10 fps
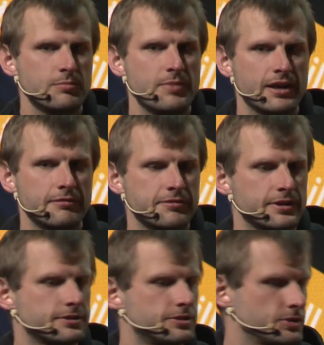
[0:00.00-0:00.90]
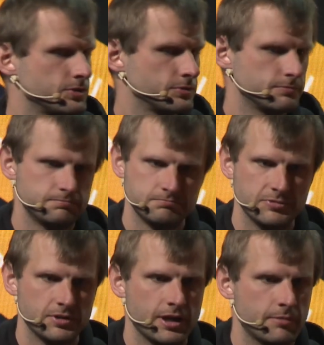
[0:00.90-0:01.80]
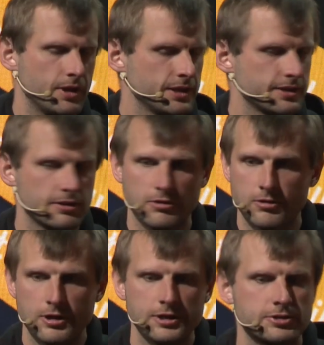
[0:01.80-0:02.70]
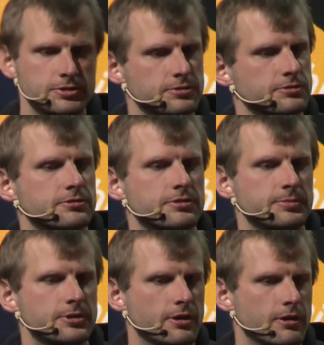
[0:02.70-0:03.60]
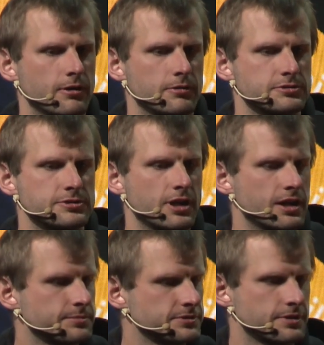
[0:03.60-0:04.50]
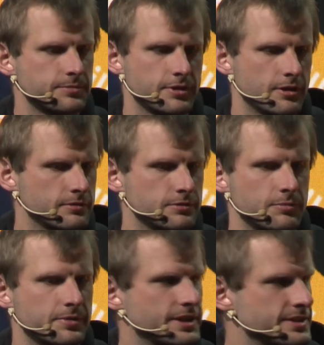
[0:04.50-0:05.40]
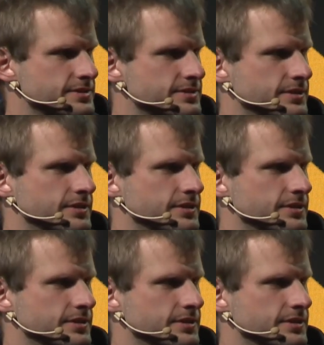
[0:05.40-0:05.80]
benefit to airBaltic or to crypto startups, crypto companies?